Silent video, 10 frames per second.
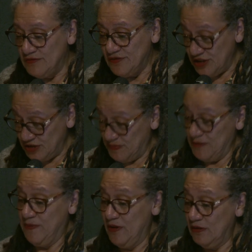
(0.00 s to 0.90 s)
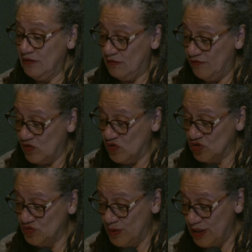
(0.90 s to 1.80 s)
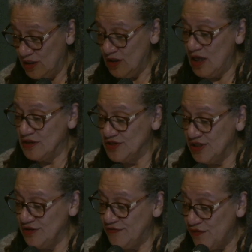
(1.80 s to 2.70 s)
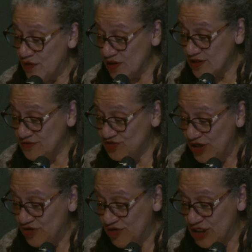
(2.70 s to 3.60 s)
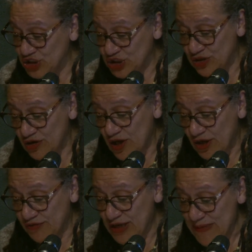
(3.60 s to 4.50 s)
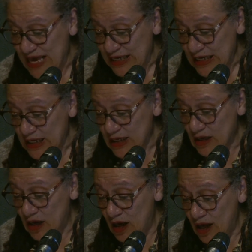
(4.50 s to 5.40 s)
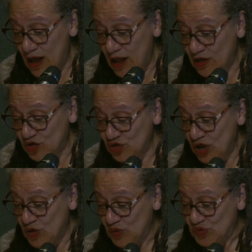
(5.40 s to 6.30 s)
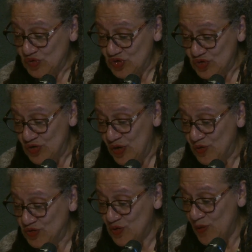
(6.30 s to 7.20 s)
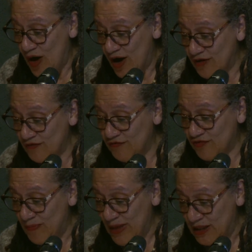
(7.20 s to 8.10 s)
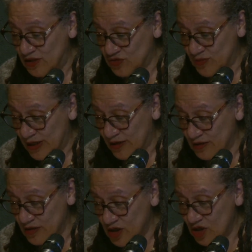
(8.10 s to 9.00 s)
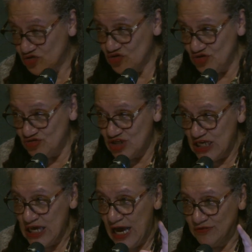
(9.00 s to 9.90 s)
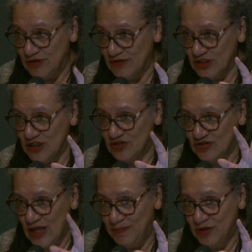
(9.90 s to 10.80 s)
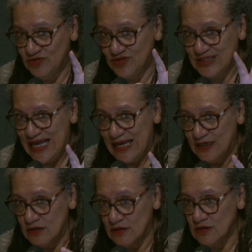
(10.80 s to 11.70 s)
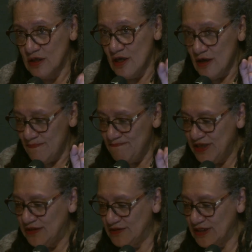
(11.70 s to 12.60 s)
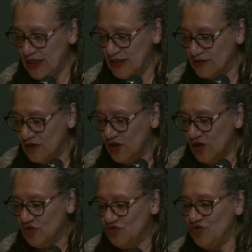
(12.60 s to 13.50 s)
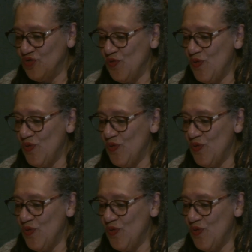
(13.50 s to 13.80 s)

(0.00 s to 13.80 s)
These people, of course, will, until the 4th generation, remain allochtones, those who are from elsewhere. So you see how there is this double standard built in to